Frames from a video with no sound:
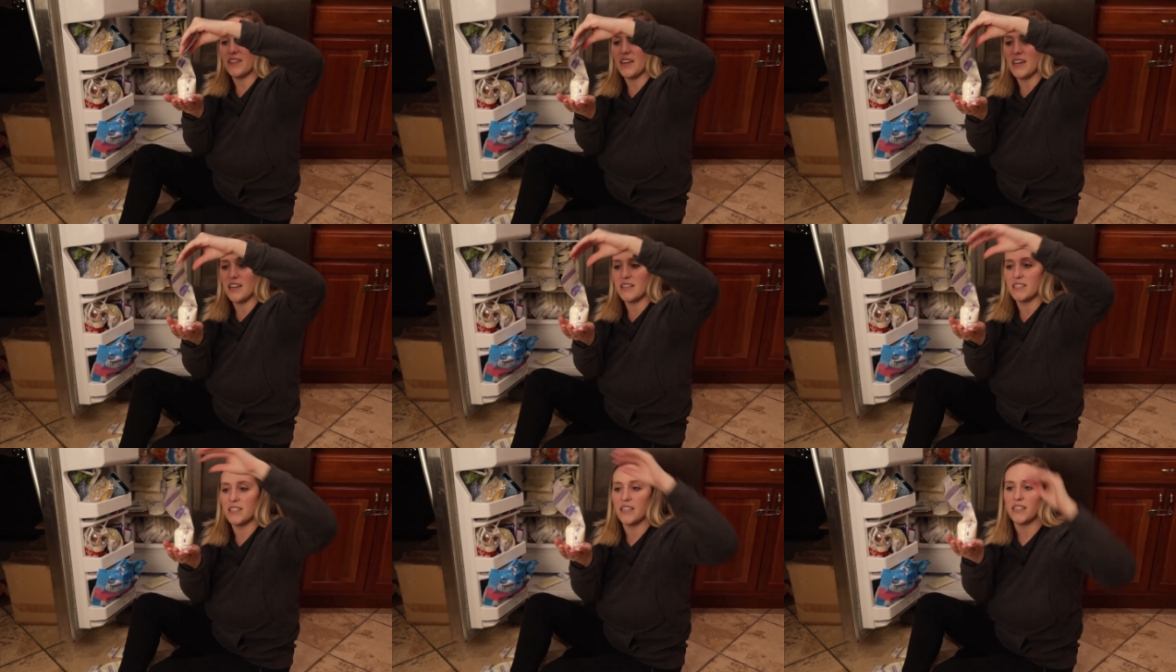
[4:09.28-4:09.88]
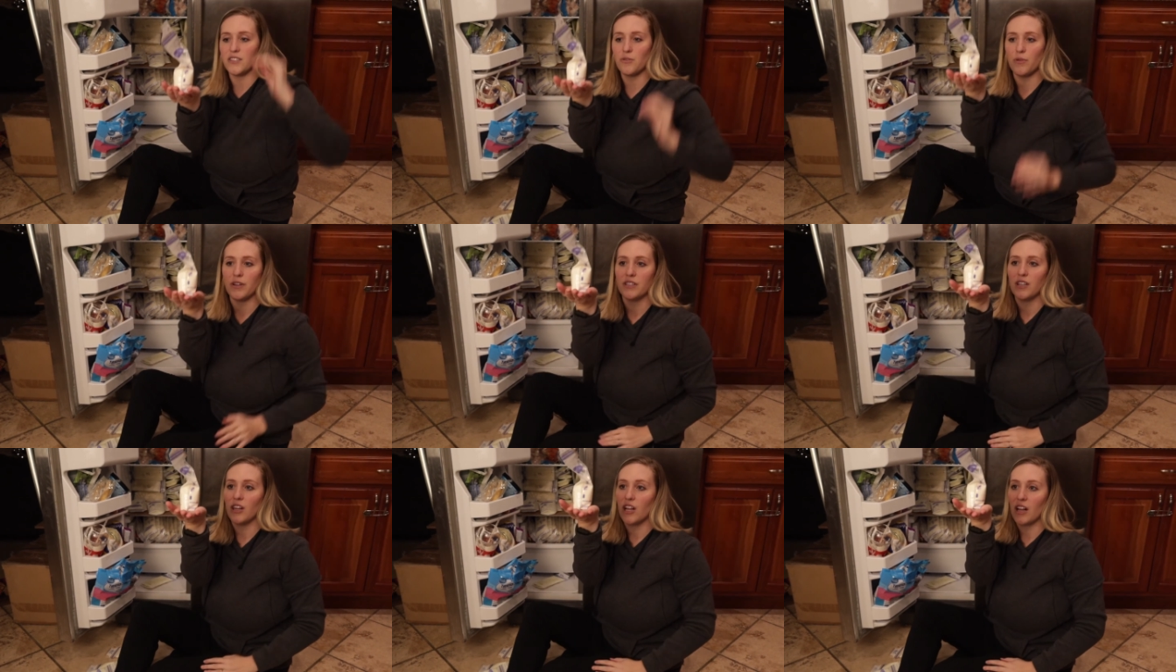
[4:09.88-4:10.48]
this, it's going
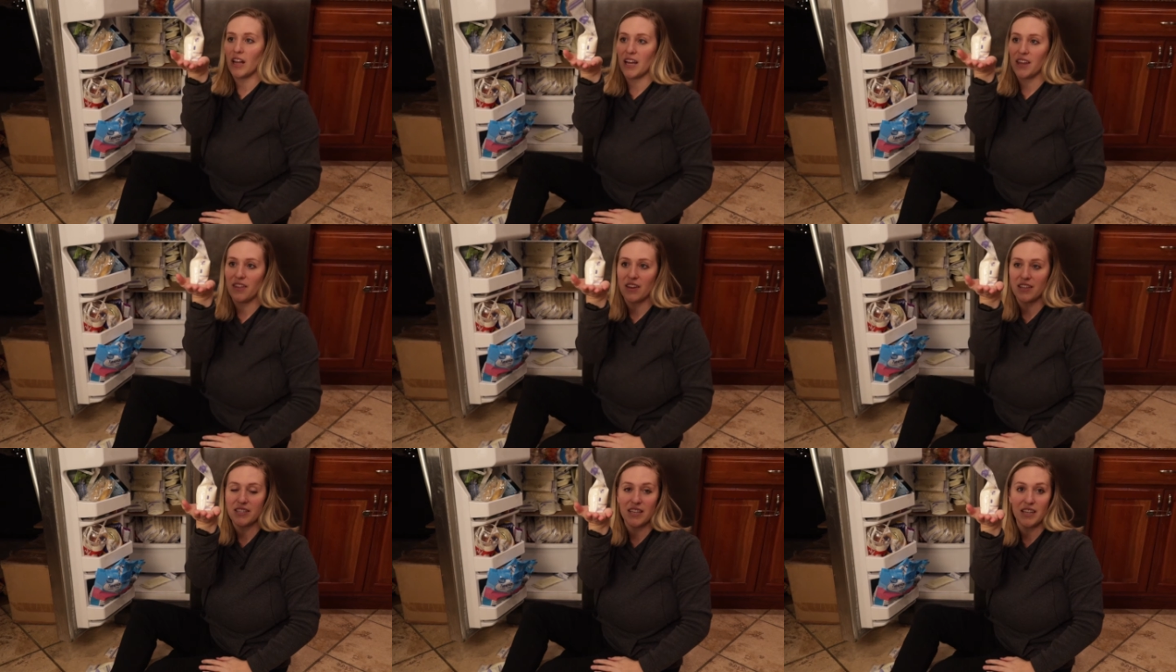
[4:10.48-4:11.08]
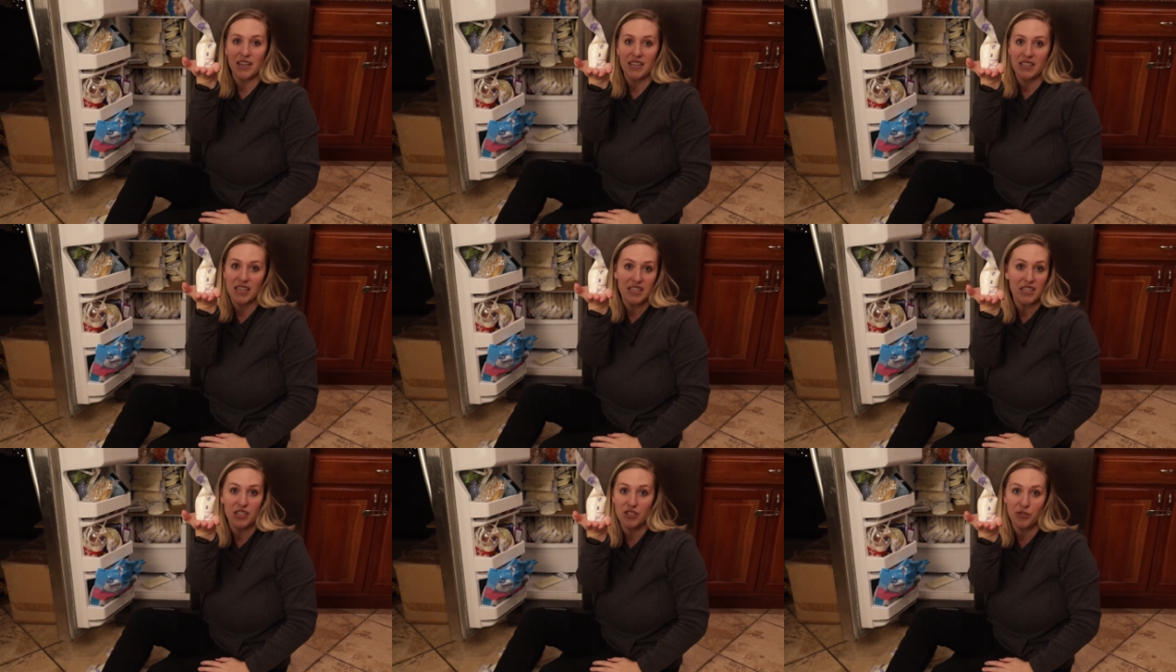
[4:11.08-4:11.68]
to look like this and it
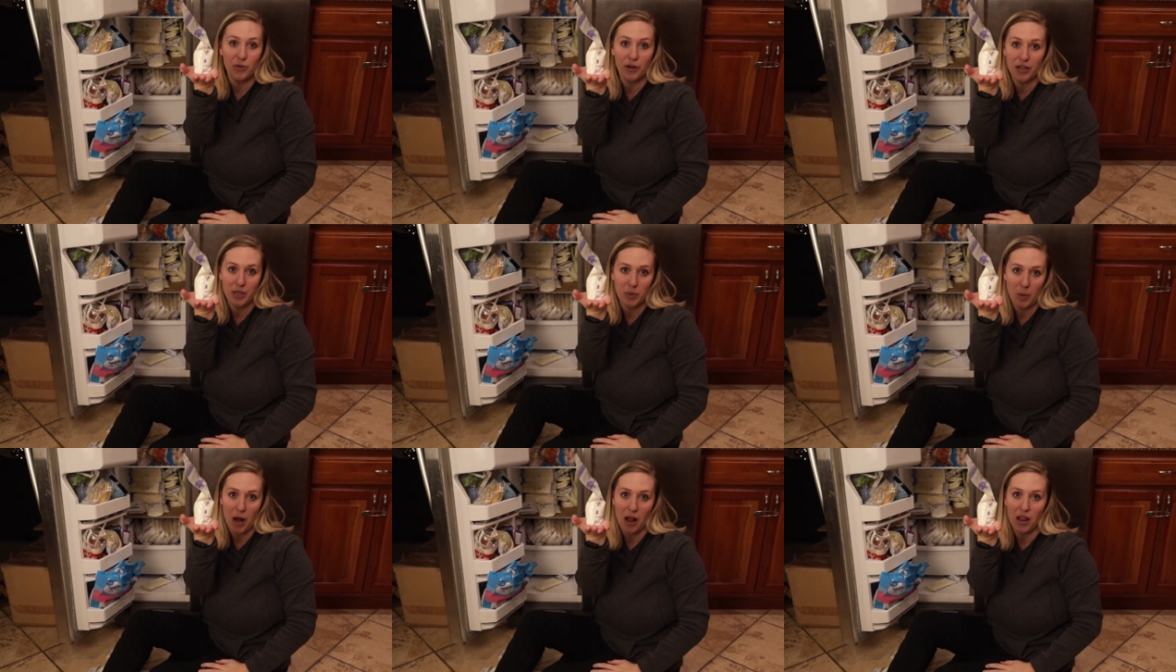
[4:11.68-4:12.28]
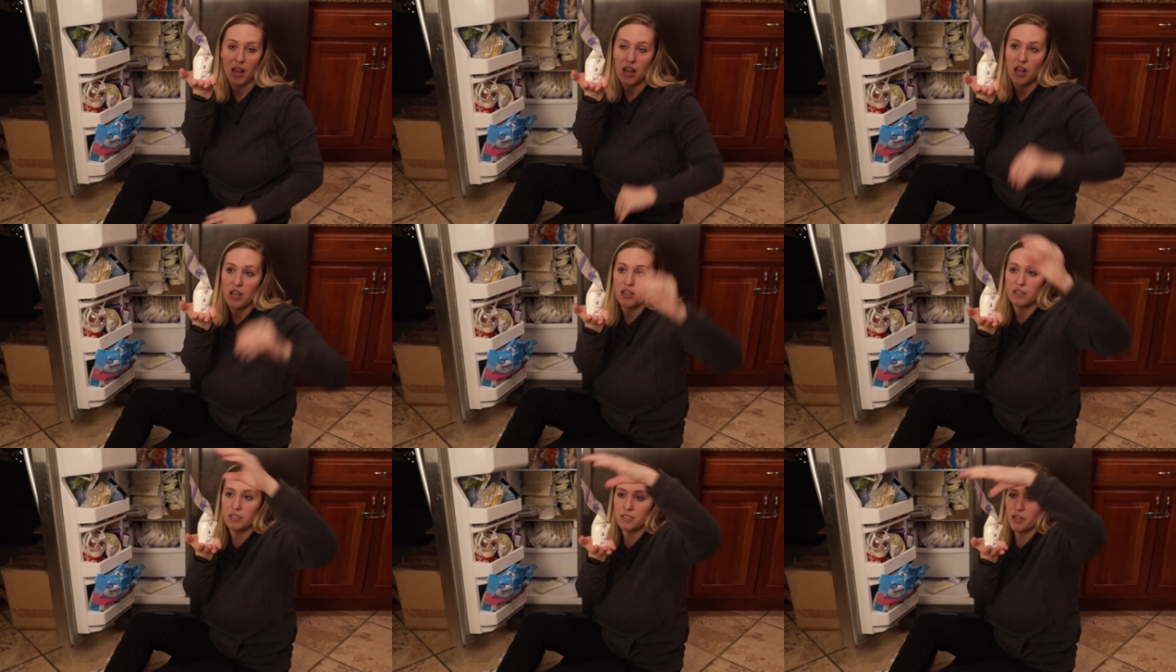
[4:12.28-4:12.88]
doesn't store as well.
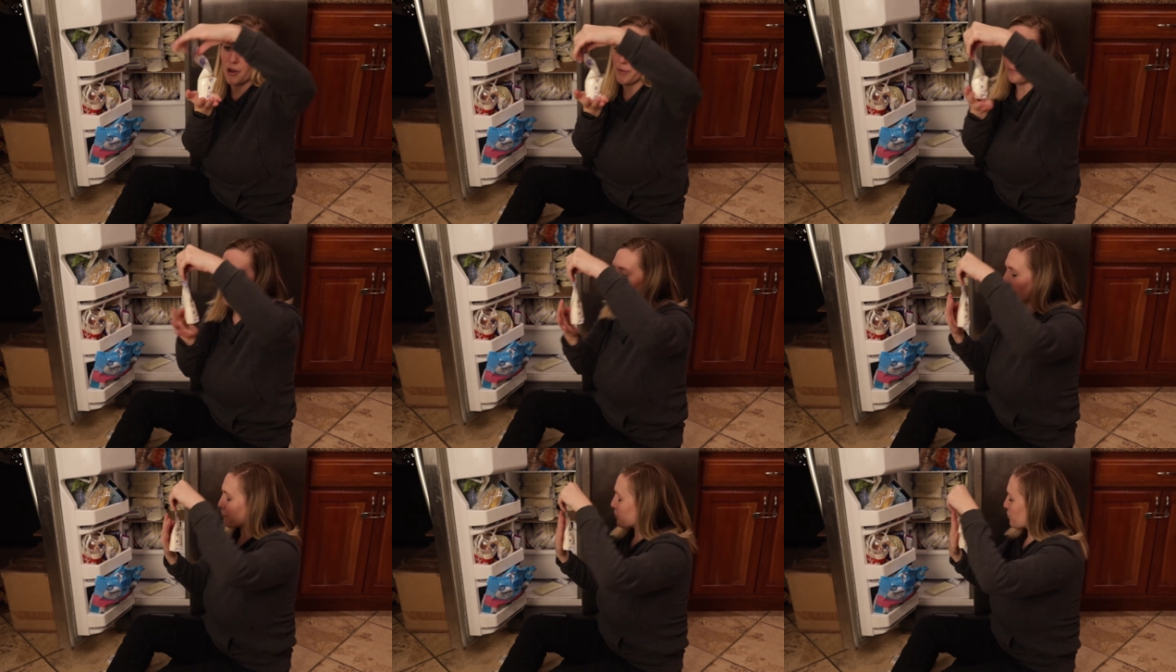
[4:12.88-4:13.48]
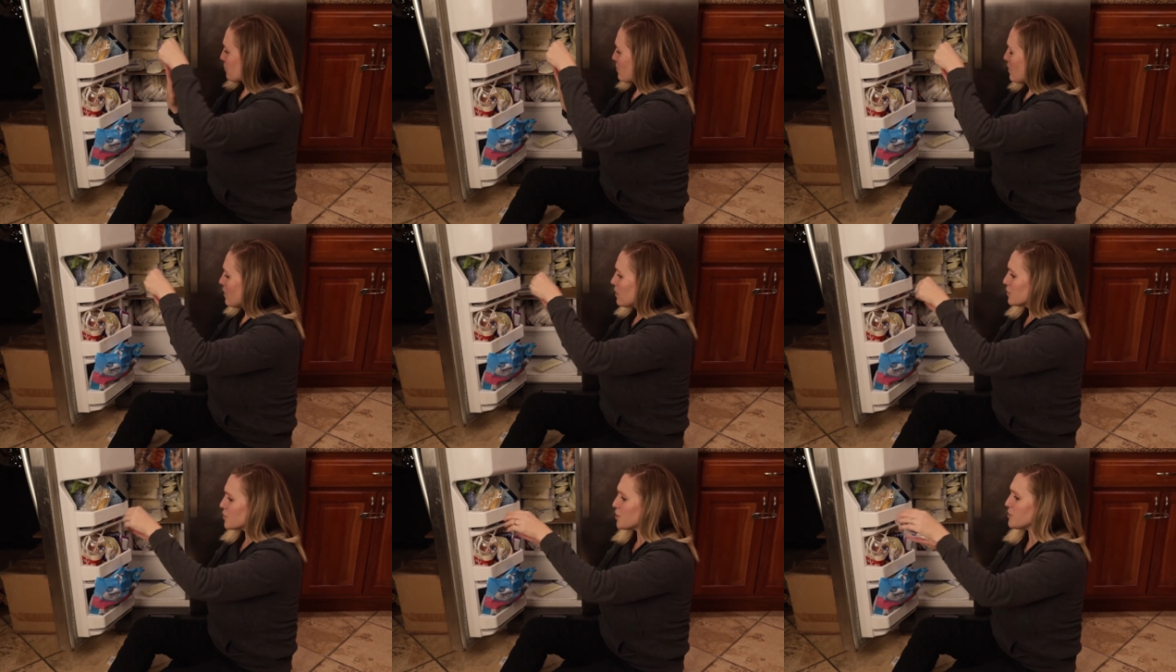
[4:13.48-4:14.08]
So,
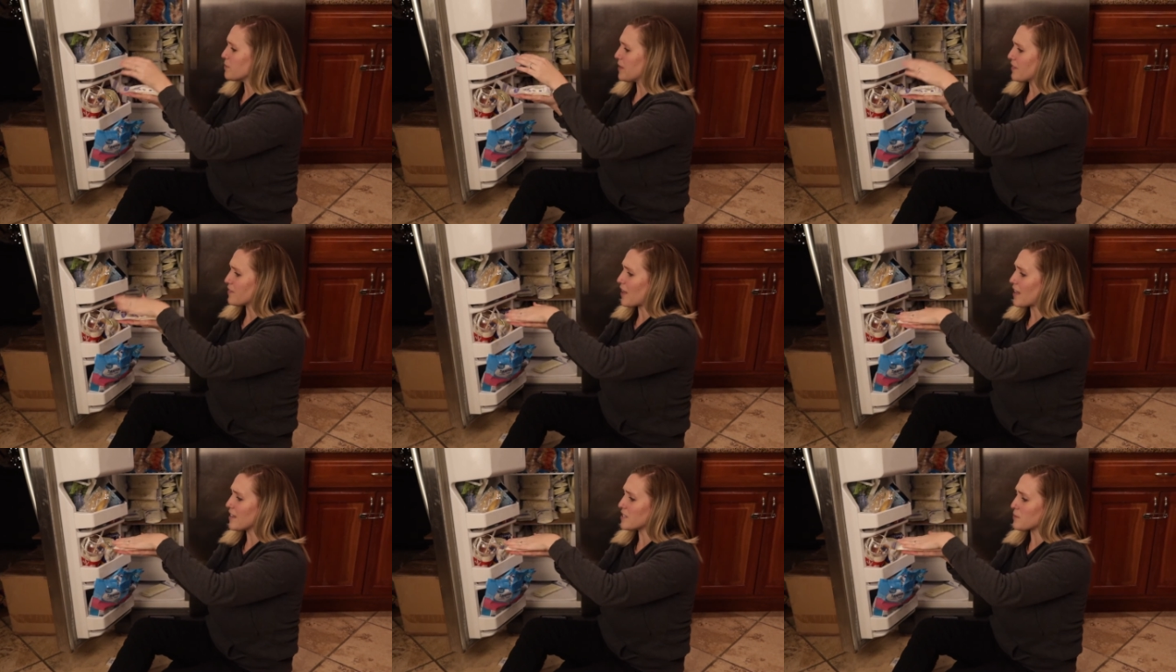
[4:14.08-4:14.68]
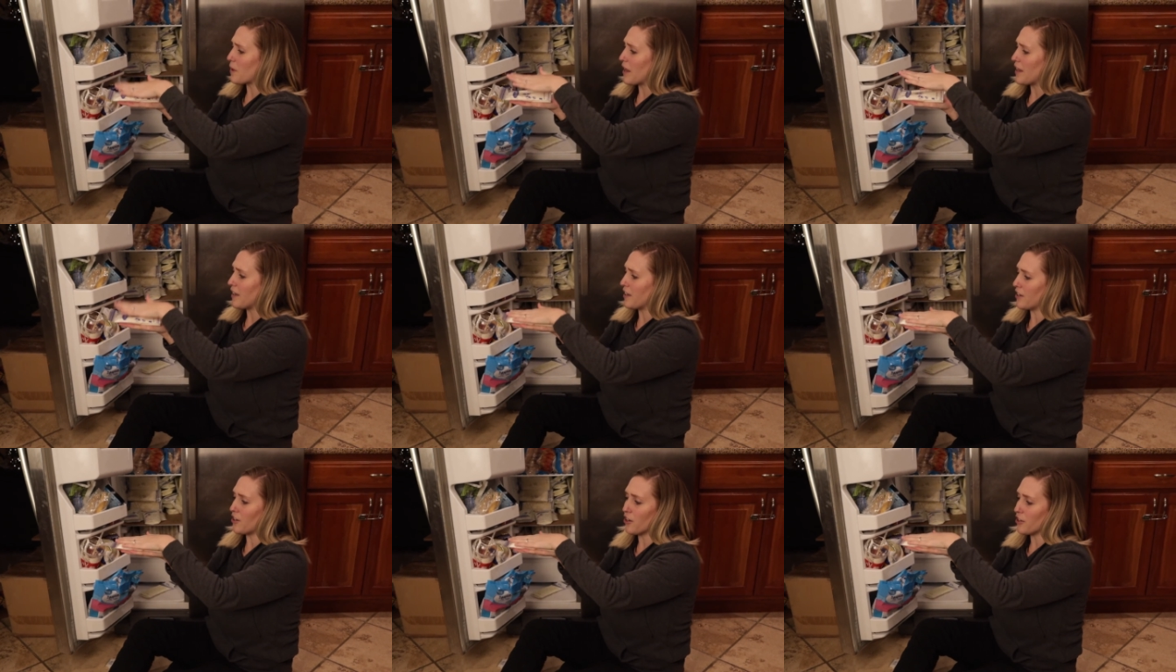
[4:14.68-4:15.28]
excuse me, that is why I
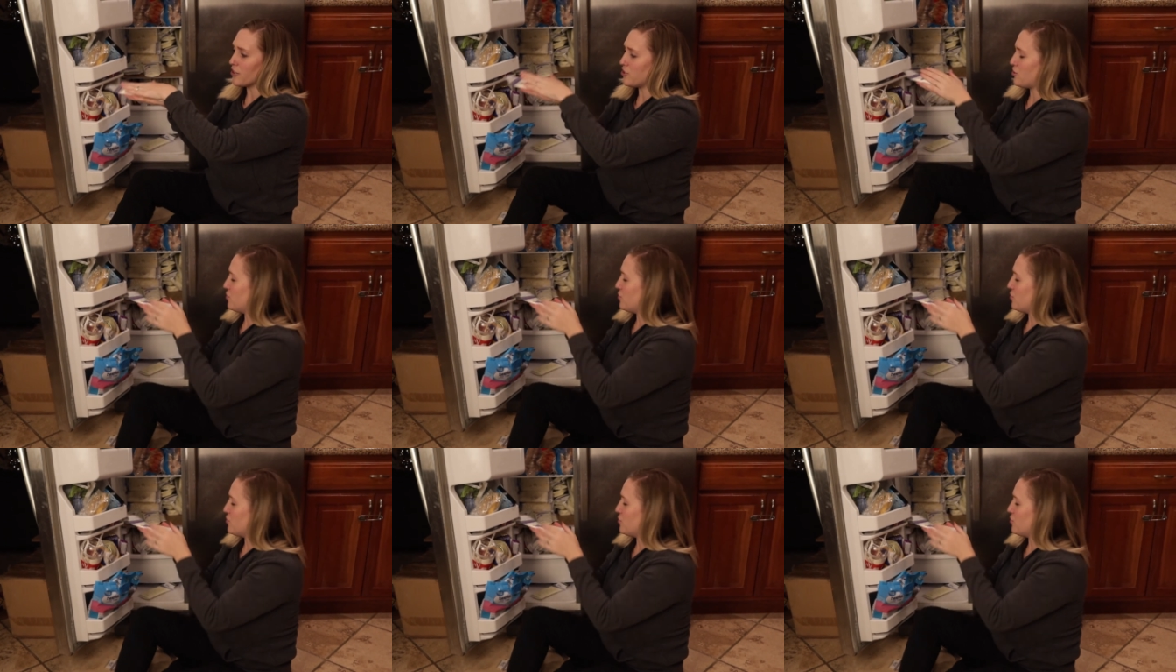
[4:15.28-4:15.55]
encourage